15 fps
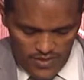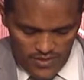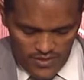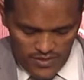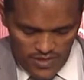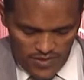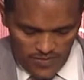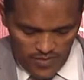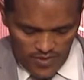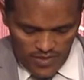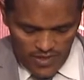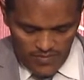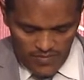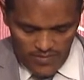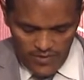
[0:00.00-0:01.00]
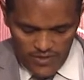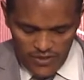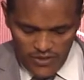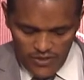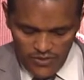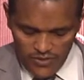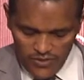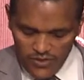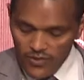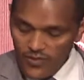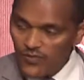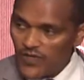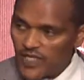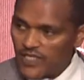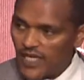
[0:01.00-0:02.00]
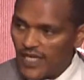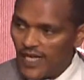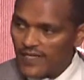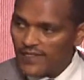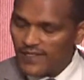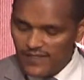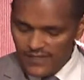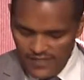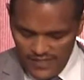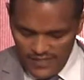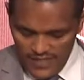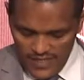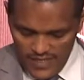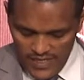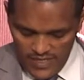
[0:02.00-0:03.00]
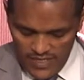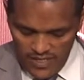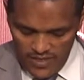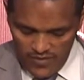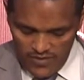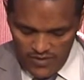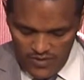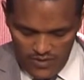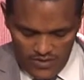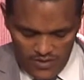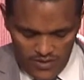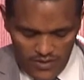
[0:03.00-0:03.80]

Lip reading: This program ensures universal access and equity